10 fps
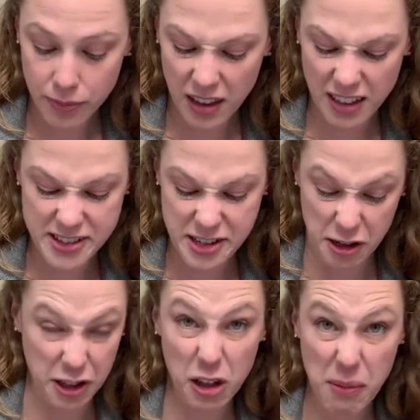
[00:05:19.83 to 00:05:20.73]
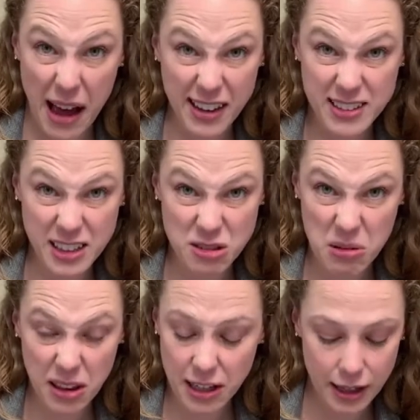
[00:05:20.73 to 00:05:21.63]
like a cereal box is
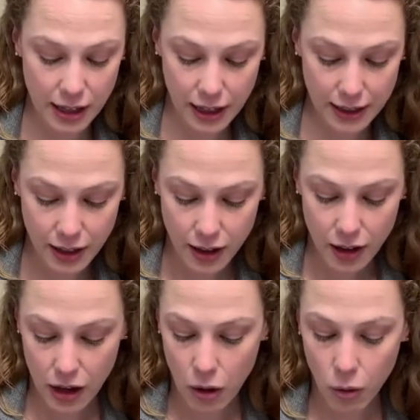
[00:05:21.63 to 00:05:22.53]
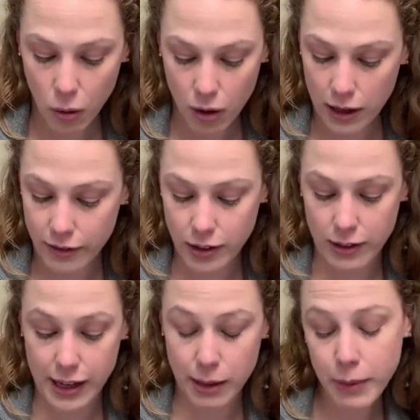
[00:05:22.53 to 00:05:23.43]
really good. Or if you're
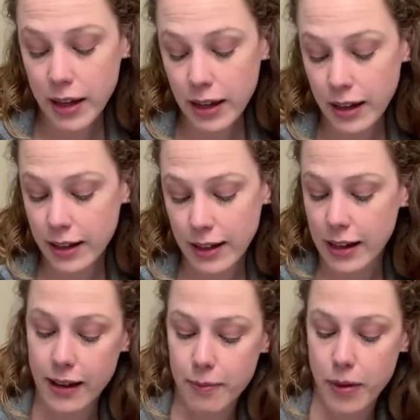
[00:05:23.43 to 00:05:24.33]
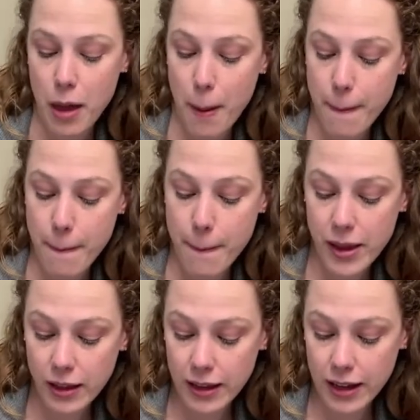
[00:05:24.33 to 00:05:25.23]
like me and get a
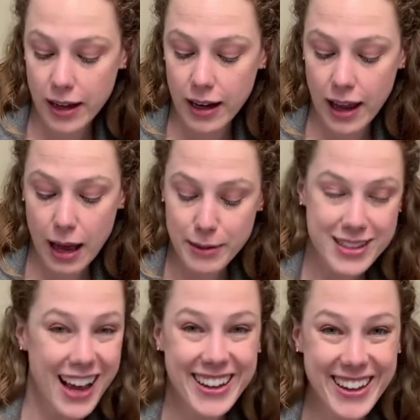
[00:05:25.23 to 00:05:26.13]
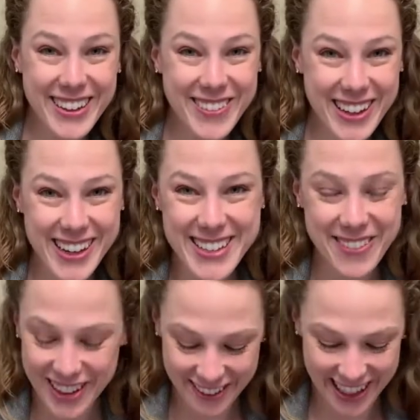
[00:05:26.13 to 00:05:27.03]
million Amazon deliveries
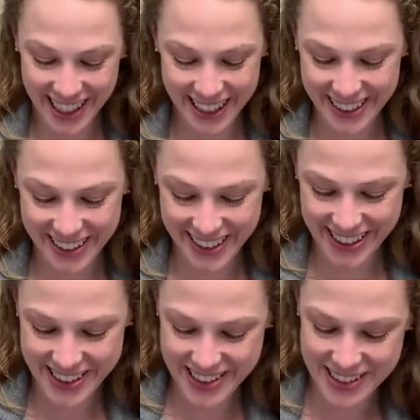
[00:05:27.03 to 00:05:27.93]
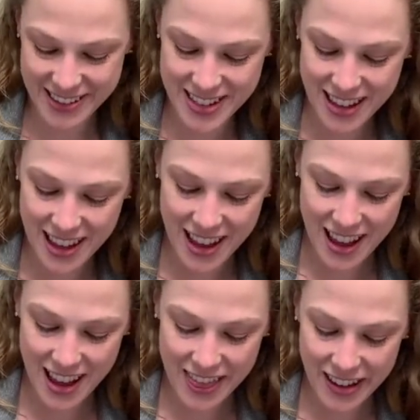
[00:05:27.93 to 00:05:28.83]
every week, you can use
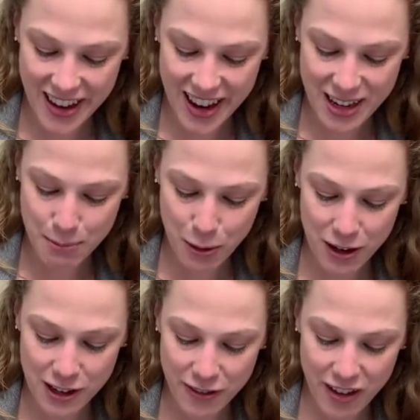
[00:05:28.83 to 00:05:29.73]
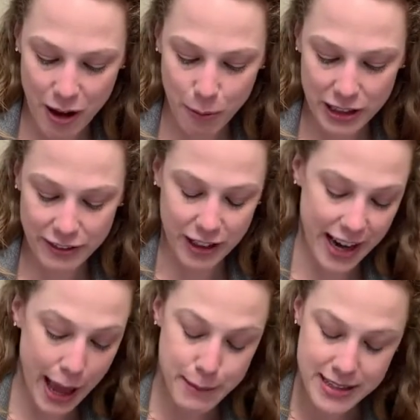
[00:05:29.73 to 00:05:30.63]
the cardboard from one of
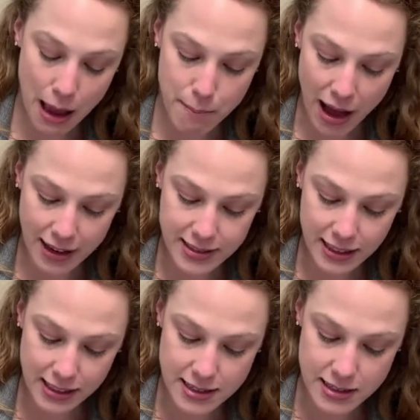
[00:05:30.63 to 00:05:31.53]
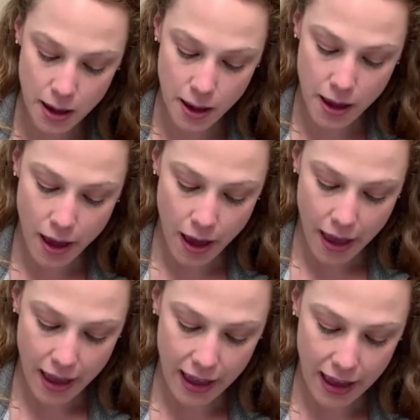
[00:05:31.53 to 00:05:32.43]
your Amazon boxes.
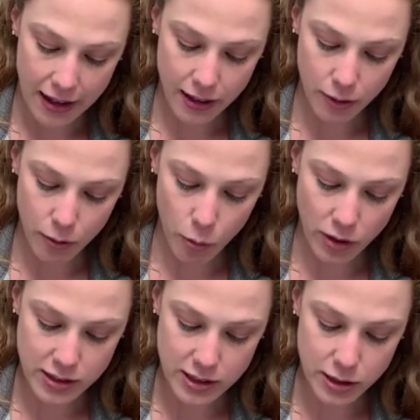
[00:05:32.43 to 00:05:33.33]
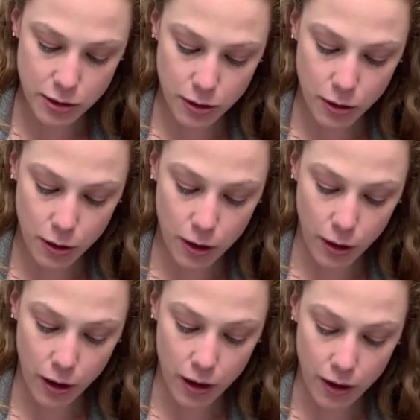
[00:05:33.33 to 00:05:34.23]
And once you
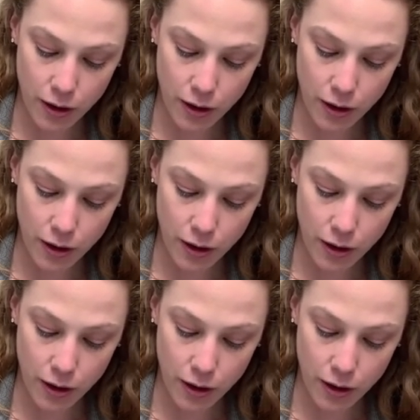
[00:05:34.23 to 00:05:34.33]
or